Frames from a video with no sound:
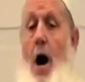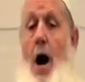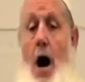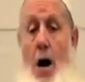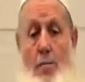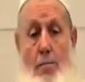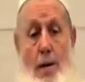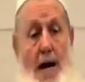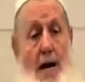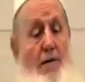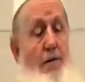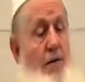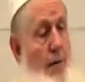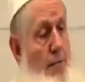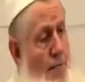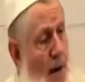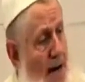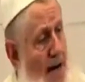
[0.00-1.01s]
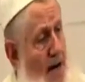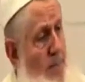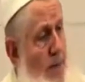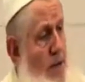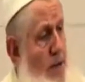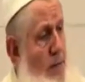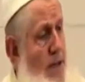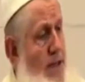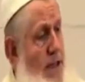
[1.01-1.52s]
about the
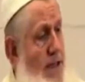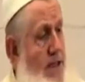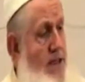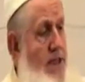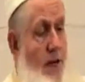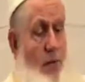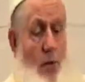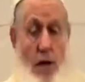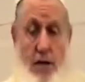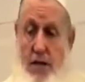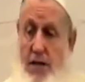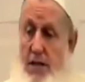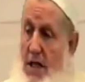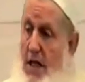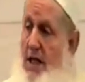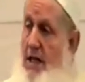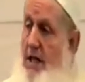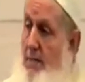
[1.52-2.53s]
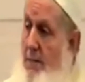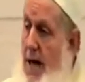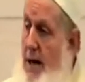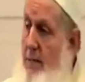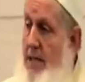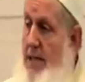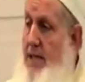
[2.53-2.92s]
Bible because they want to study the Bible.